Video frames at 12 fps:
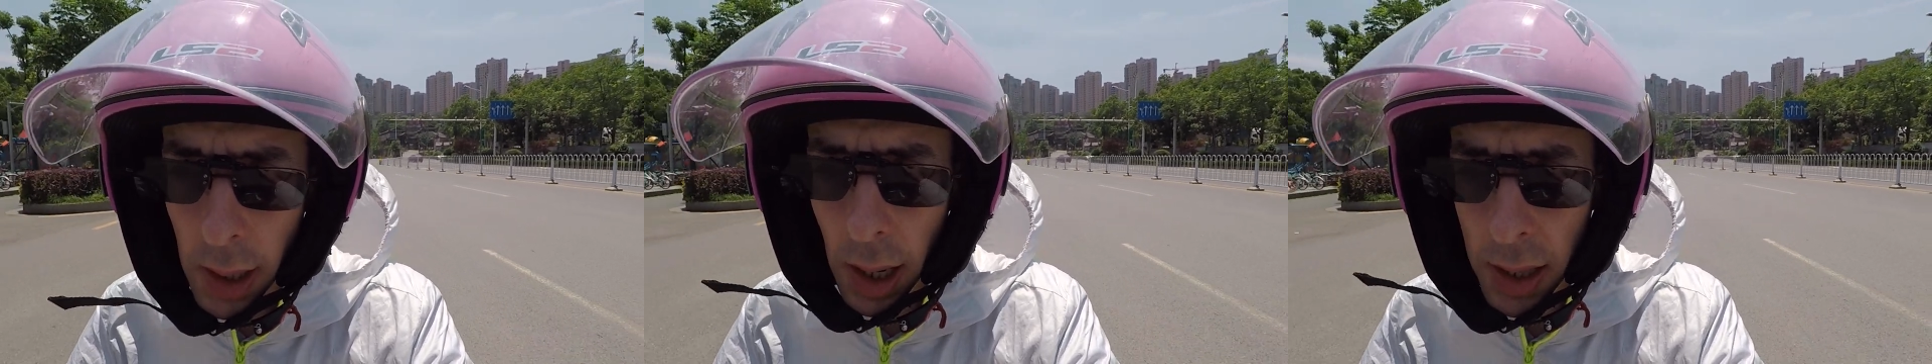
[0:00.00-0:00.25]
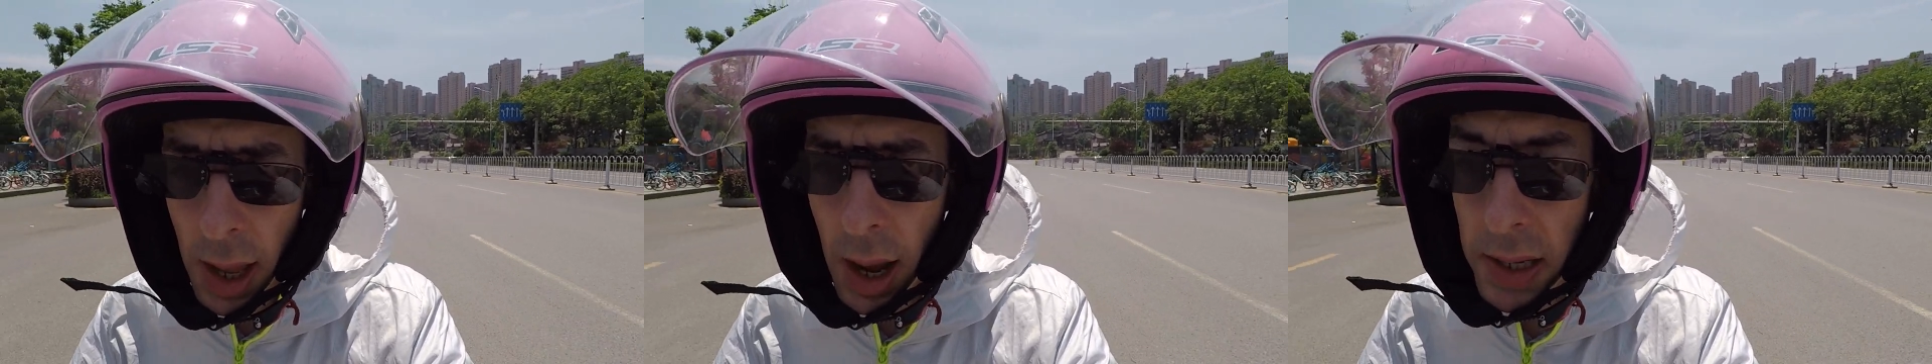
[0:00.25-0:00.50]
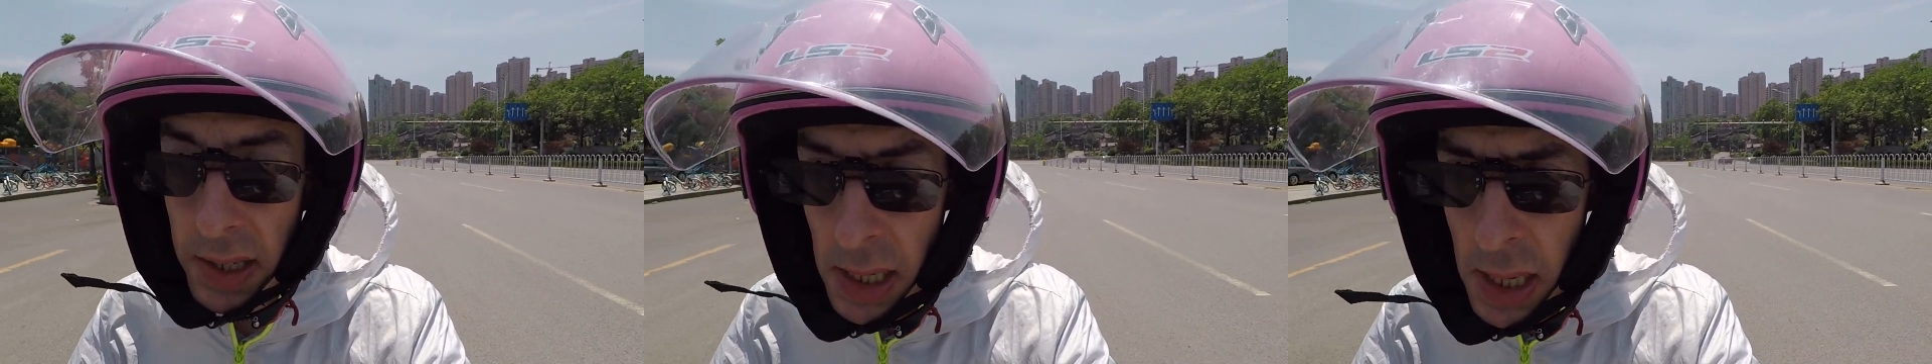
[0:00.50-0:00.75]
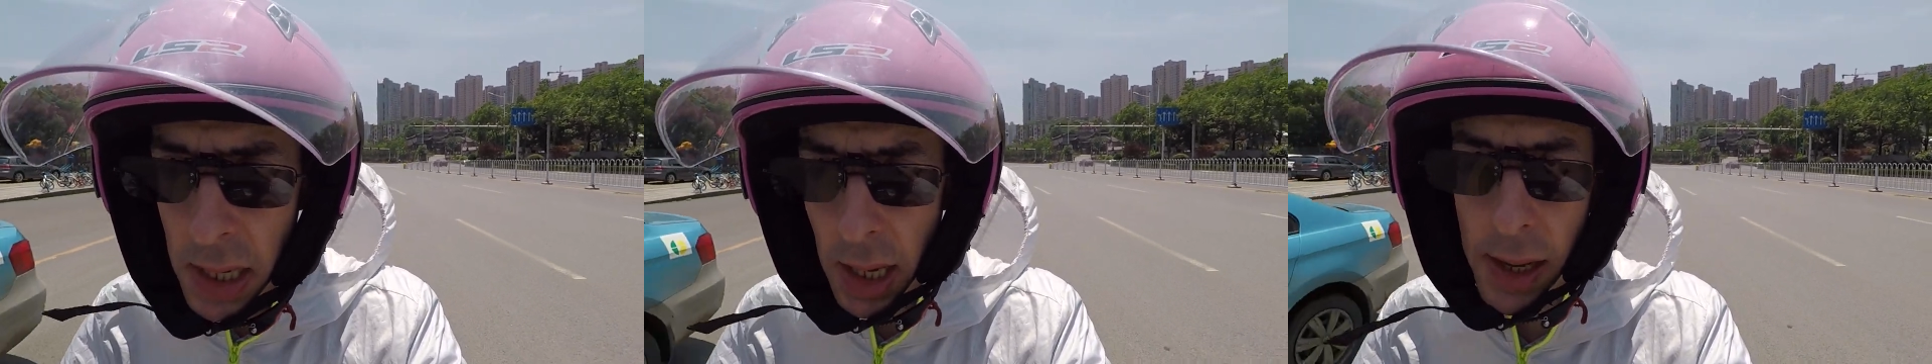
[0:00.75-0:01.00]
And I
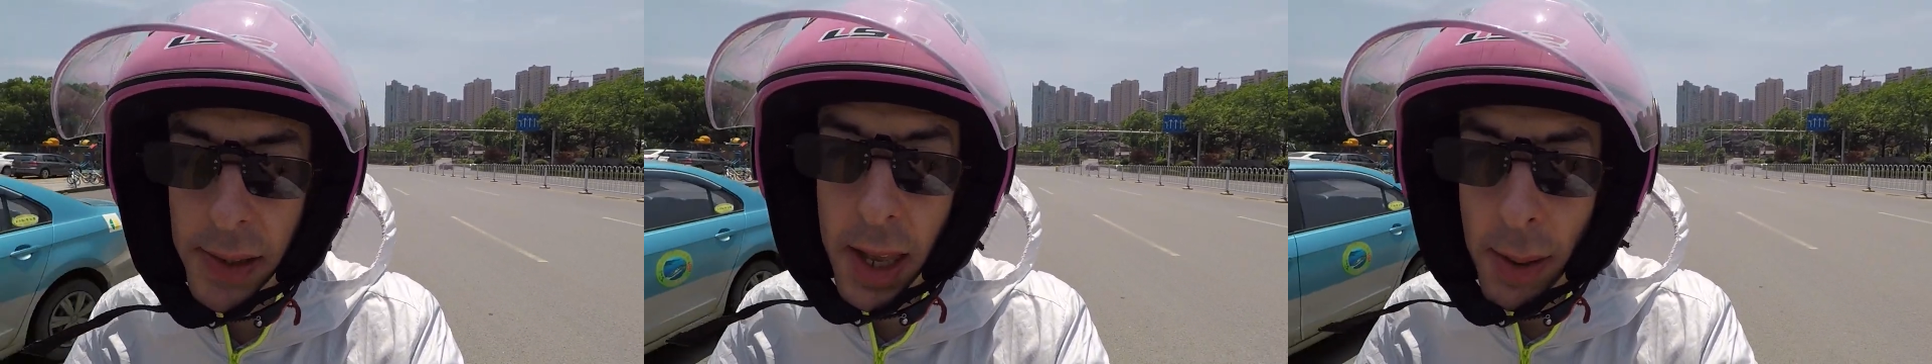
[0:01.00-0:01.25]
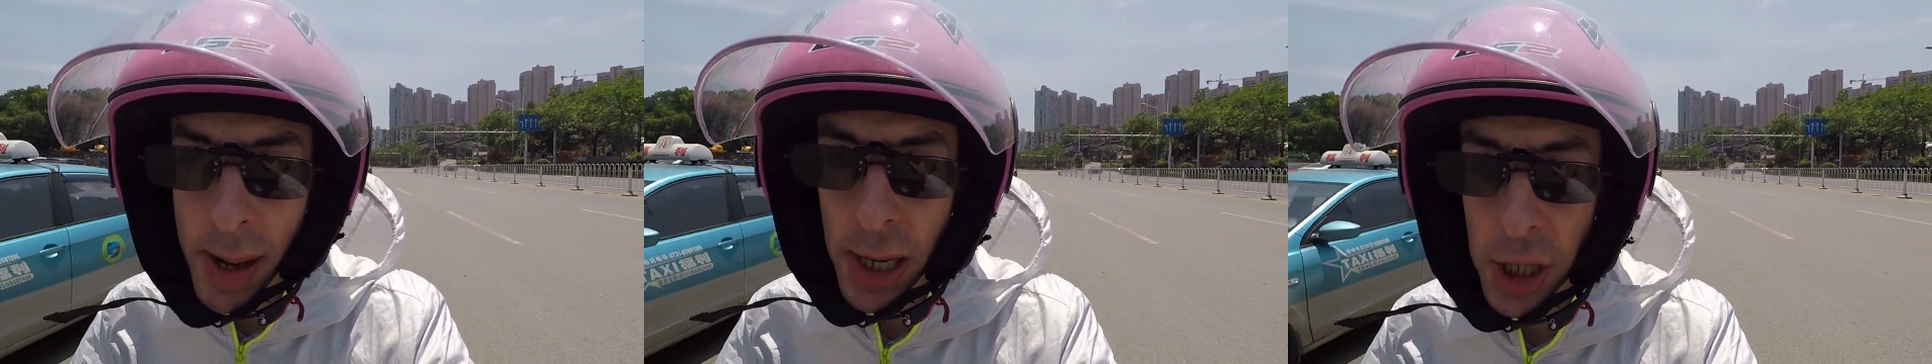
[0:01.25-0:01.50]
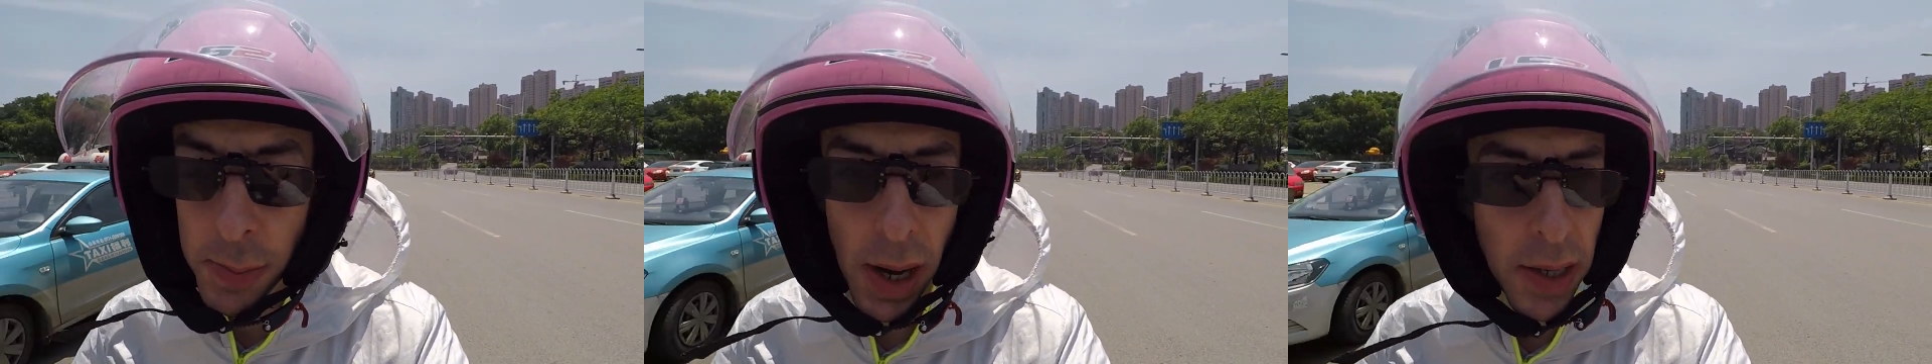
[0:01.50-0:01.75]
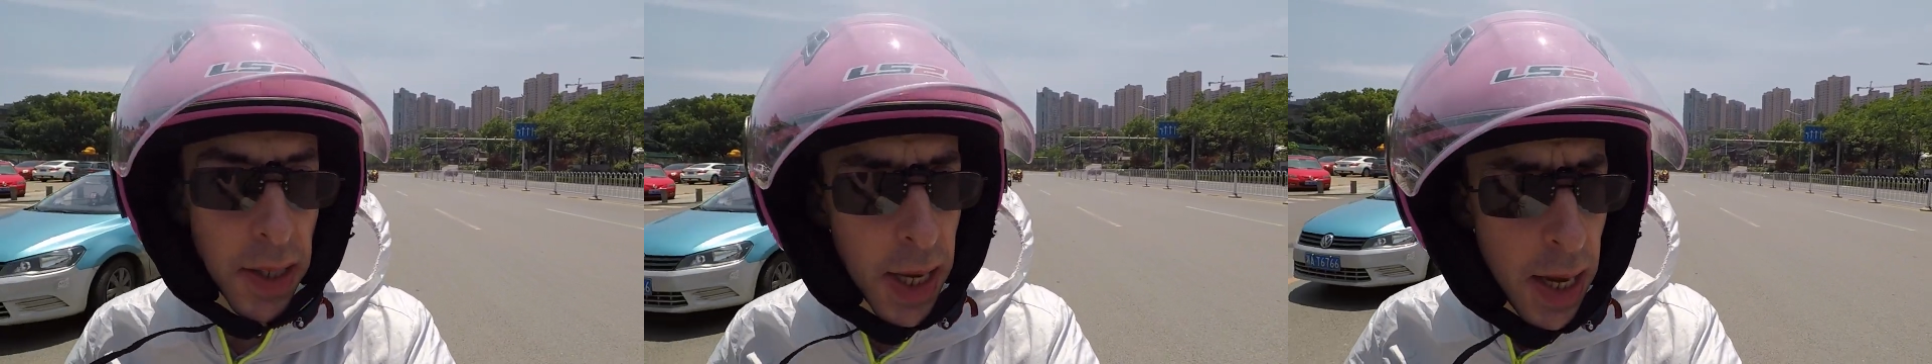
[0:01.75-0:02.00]
think I damaged
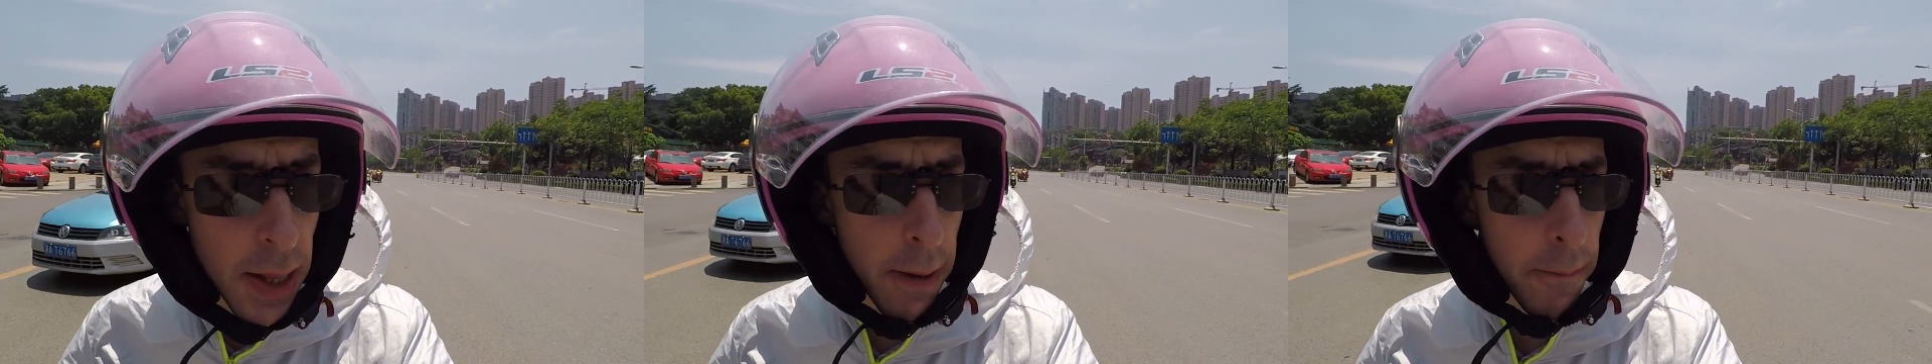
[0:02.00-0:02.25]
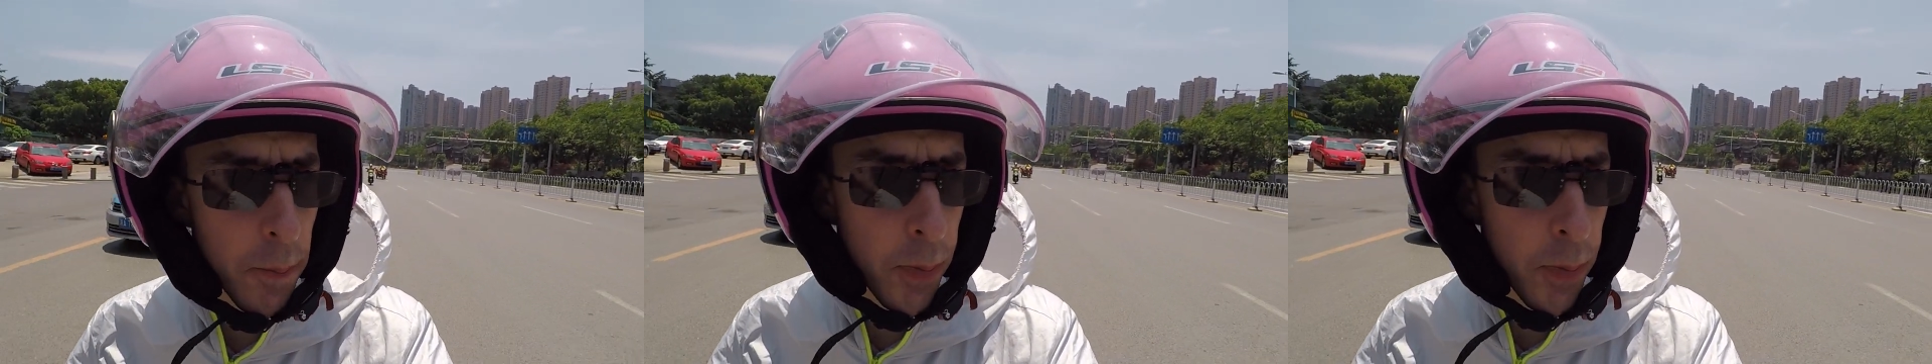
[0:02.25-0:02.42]
my skin.